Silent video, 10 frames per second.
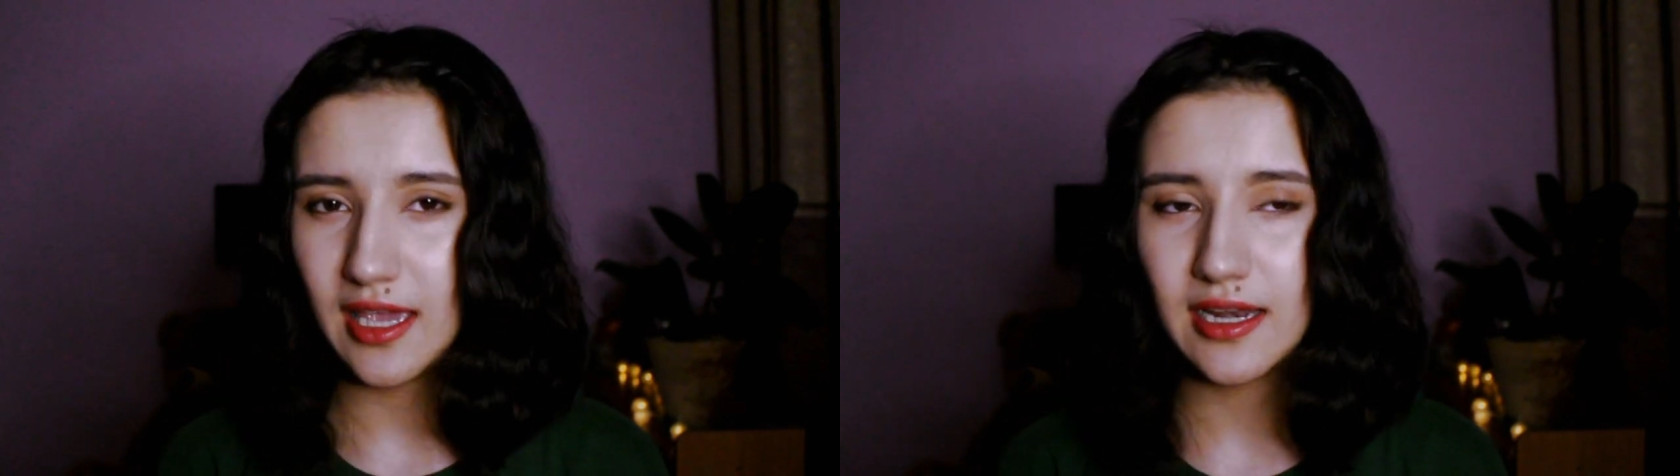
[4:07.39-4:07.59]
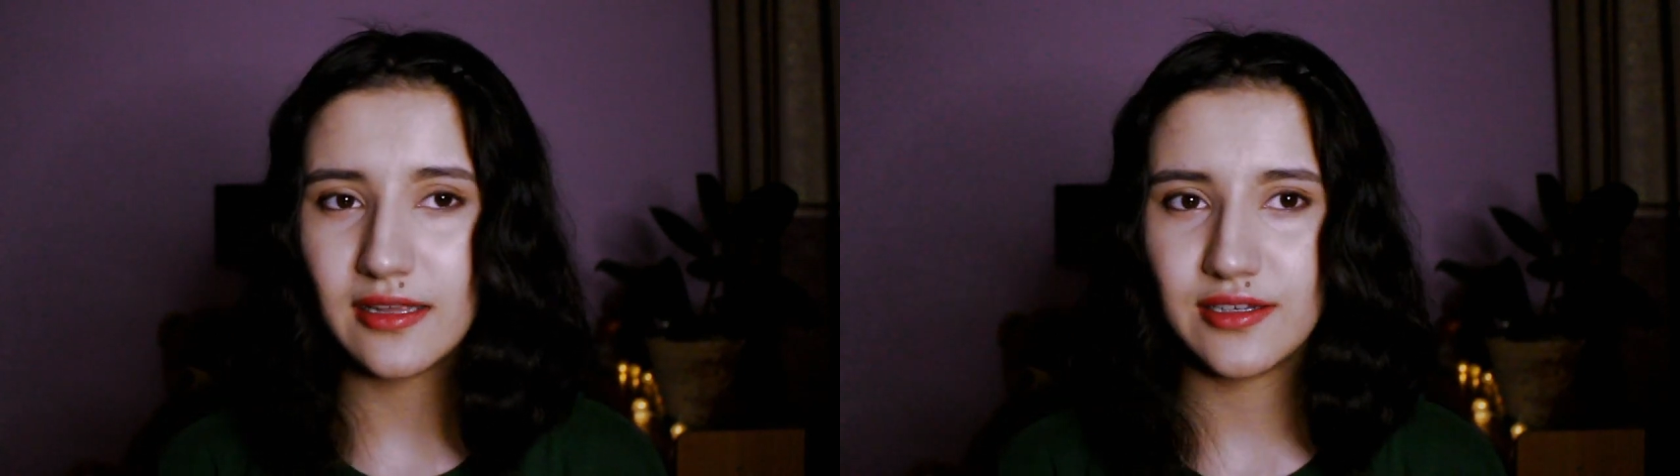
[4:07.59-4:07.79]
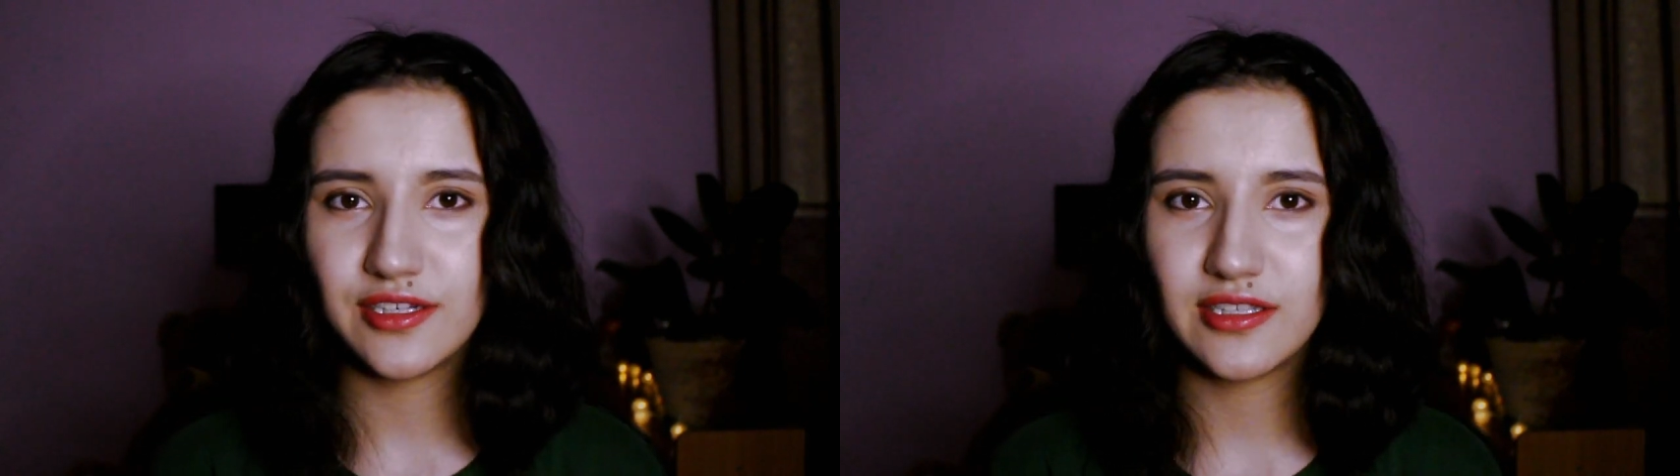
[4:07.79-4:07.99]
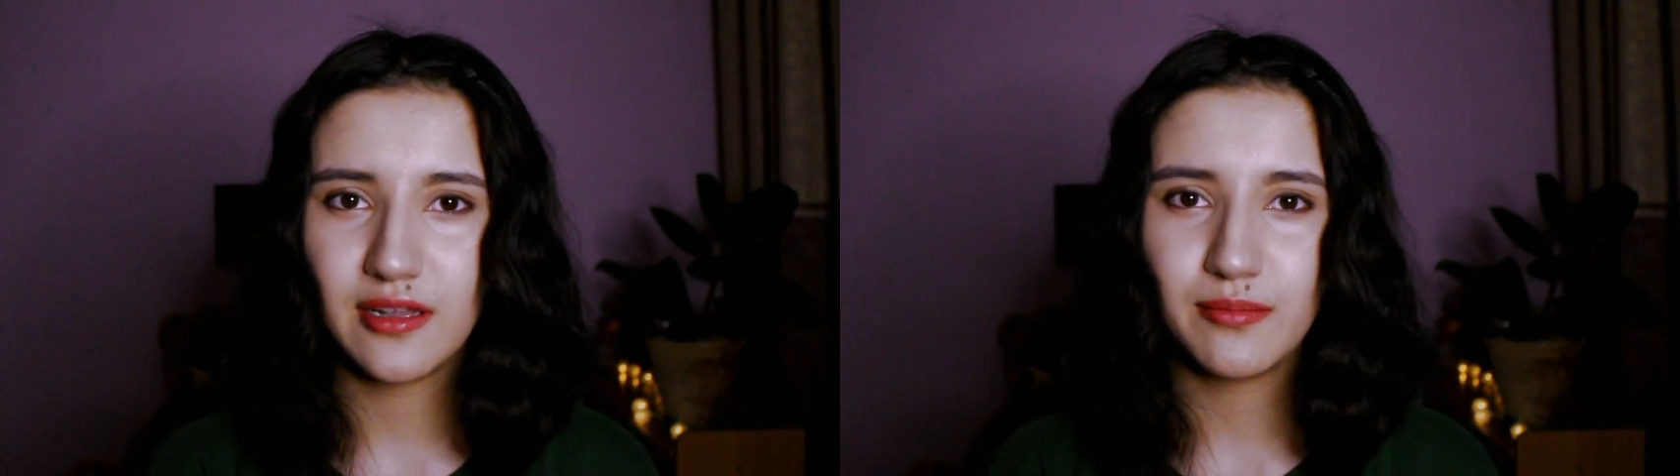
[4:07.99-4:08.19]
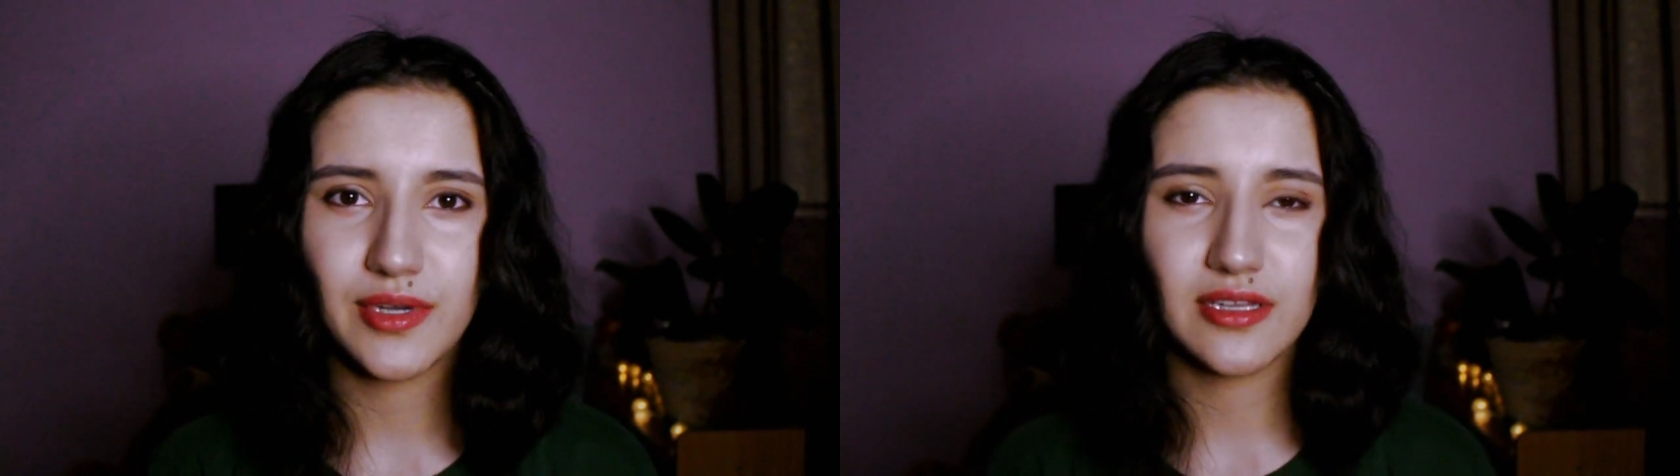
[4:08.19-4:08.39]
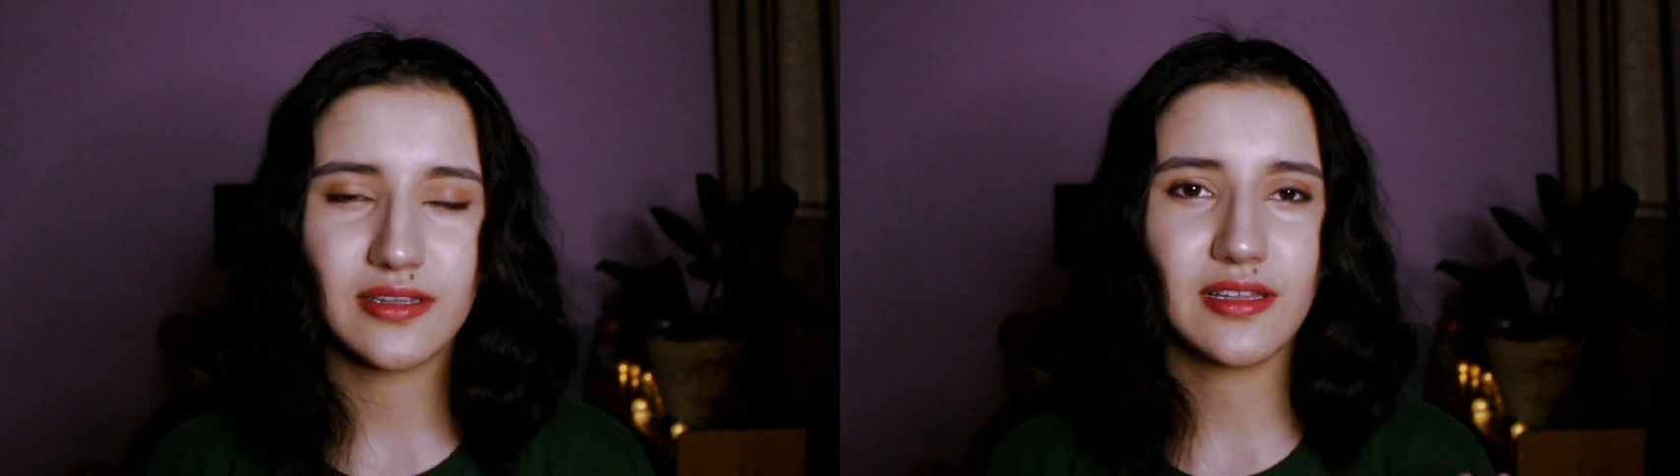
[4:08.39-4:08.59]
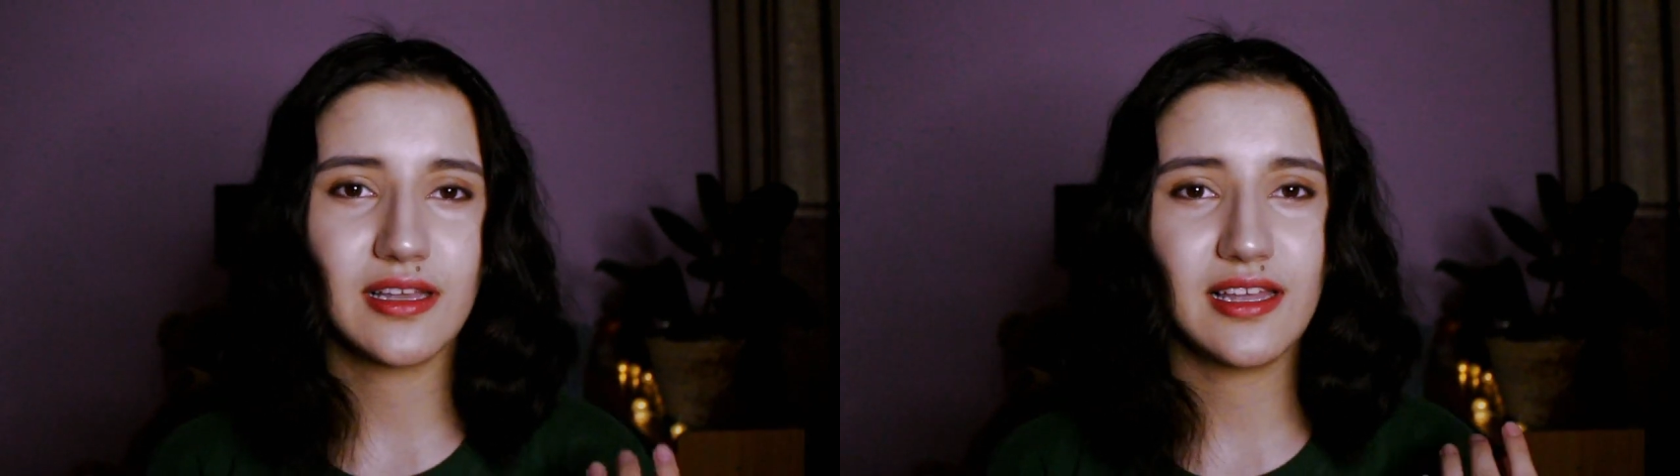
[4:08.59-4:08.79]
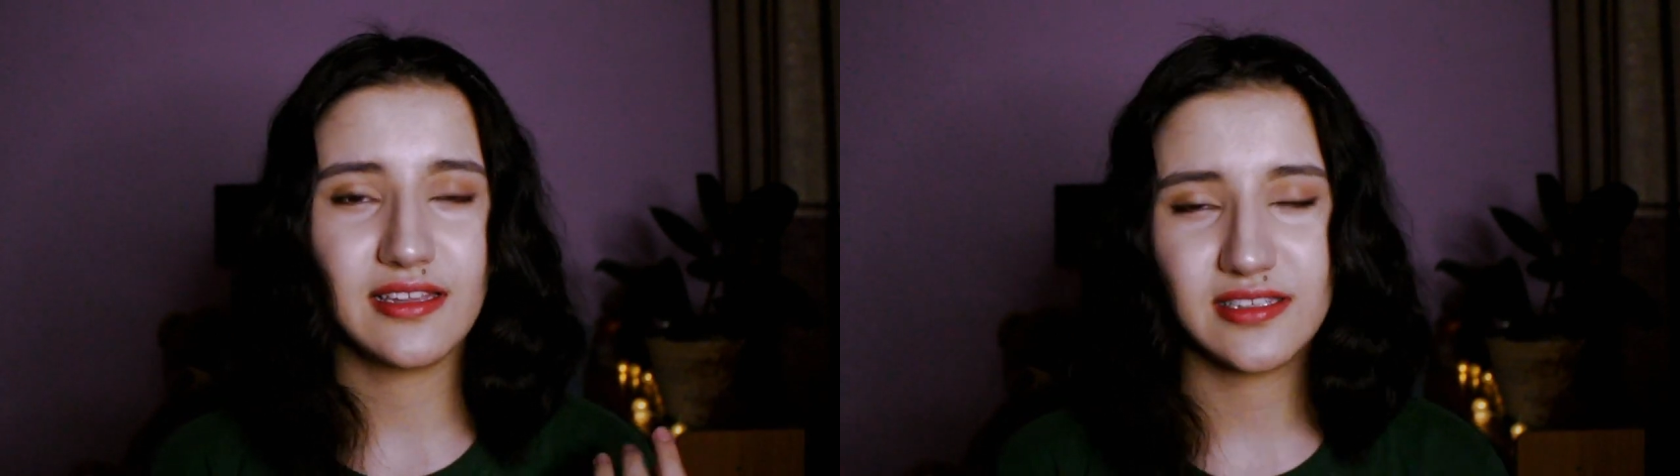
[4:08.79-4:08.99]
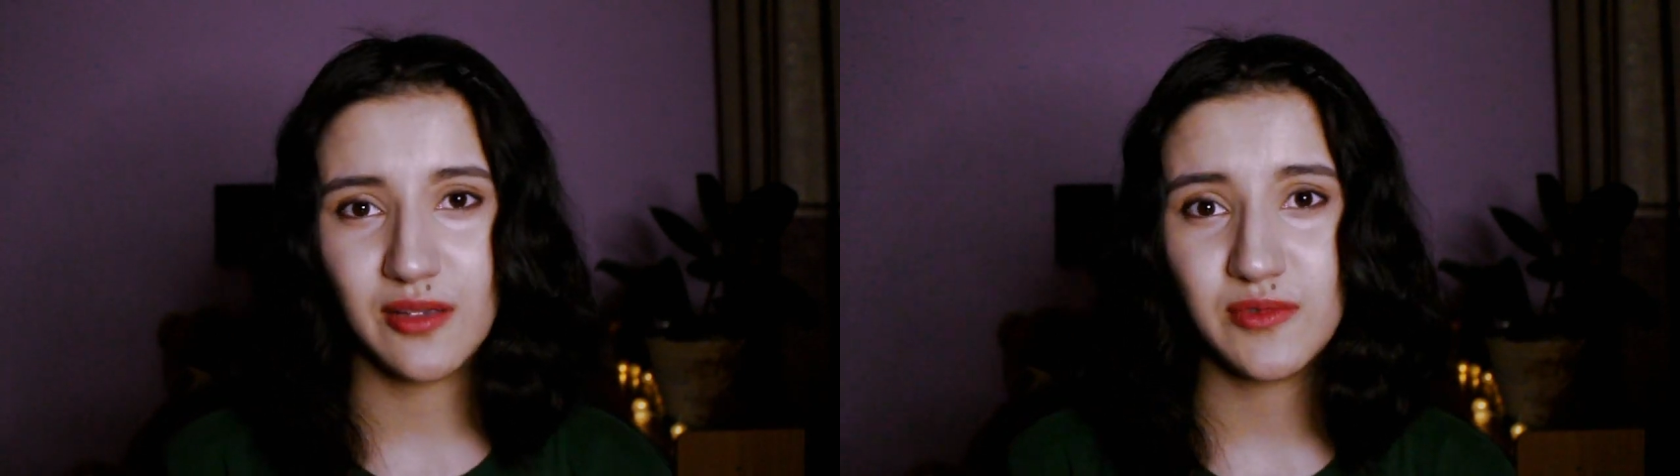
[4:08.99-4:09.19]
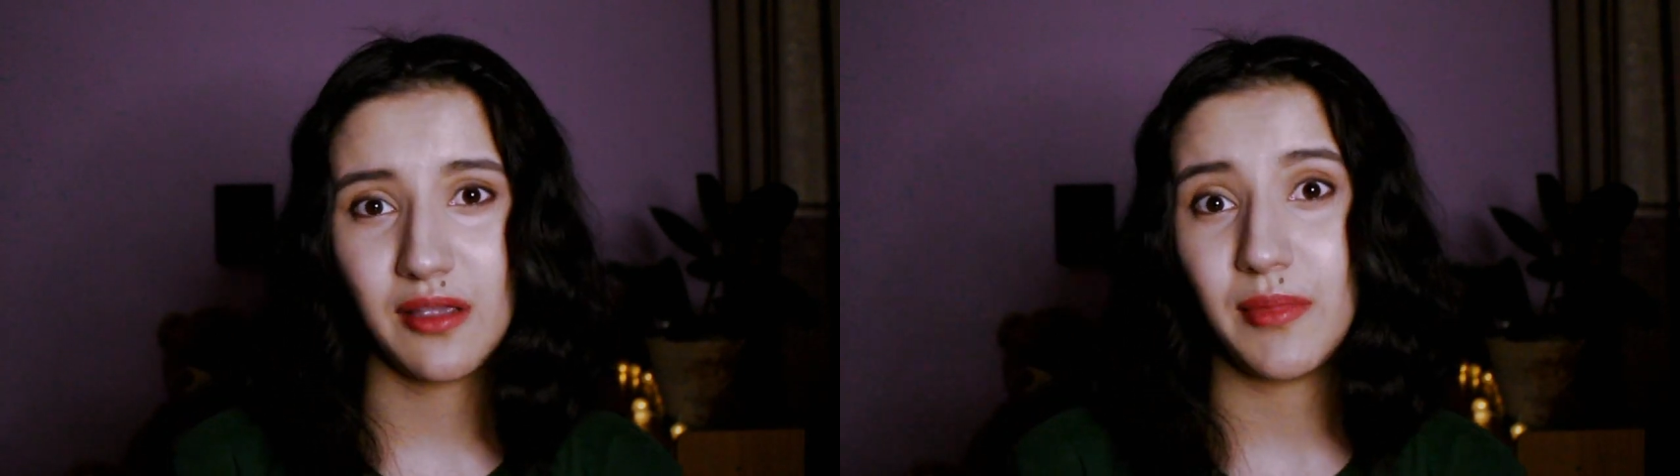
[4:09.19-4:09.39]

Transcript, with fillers: can understand, but at the same